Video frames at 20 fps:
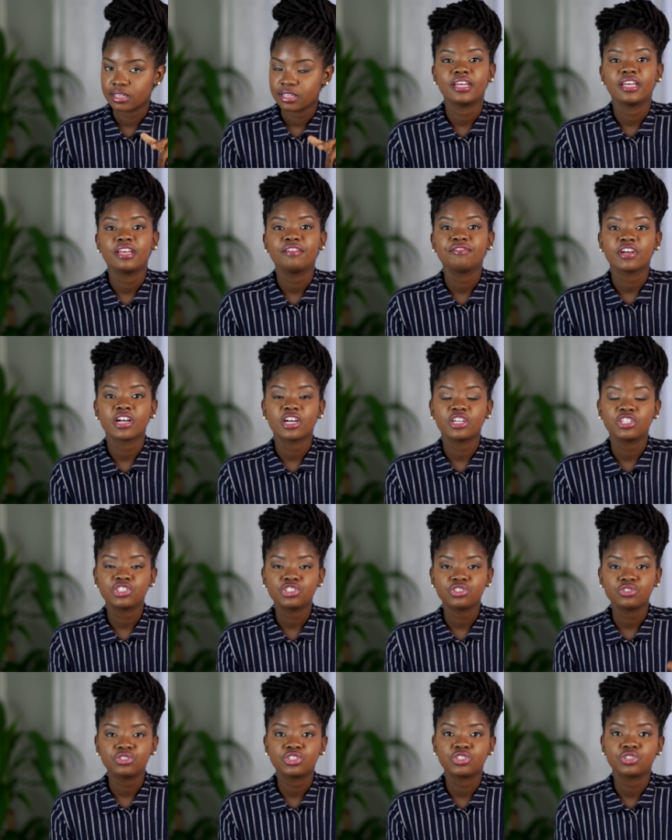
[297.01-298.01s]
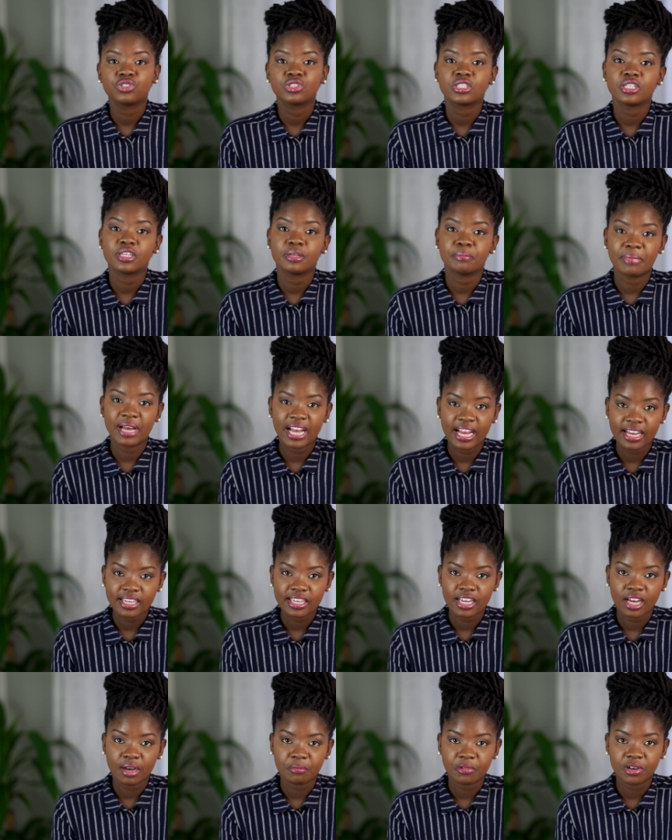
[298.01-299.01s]
if you're going to shoot using the back
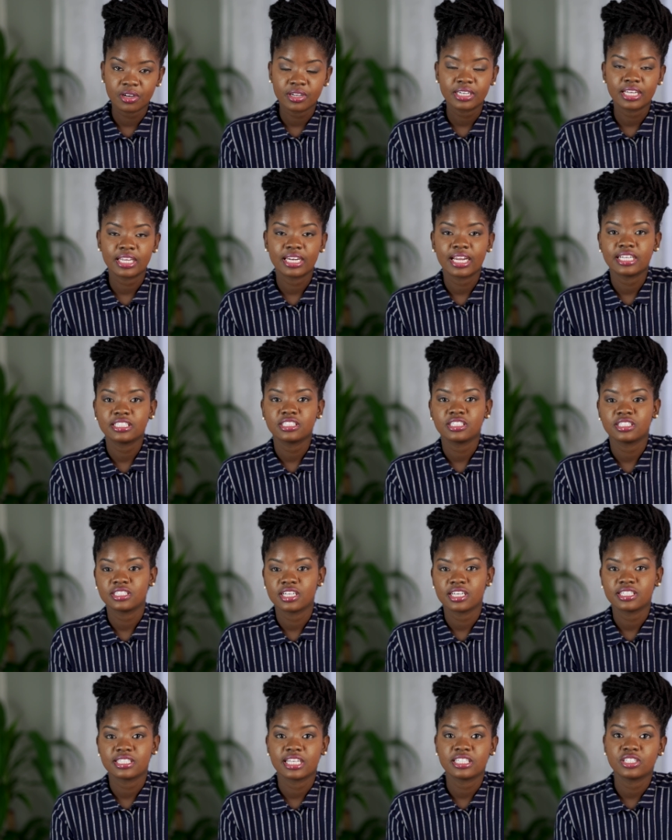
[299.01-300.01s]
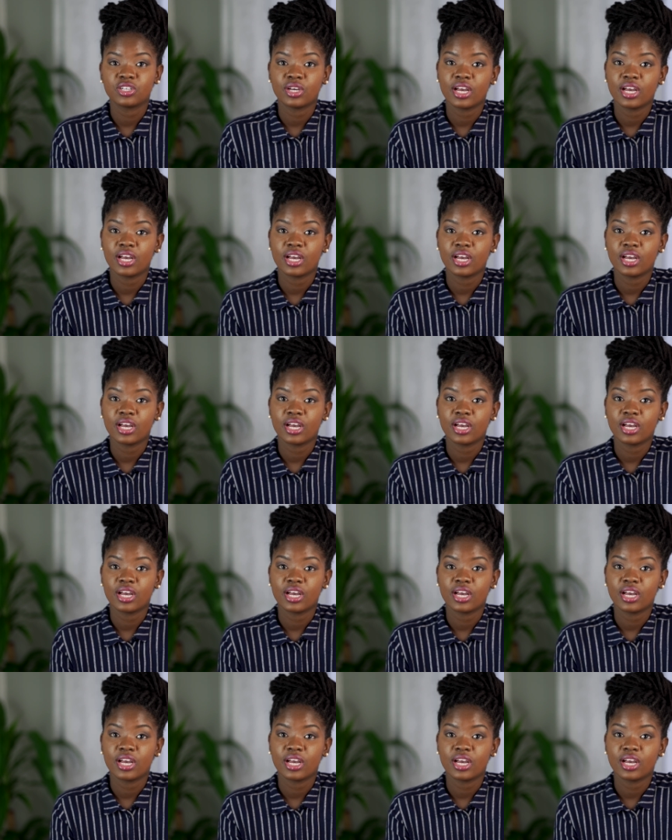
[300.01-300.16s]
camera, then I suggest that you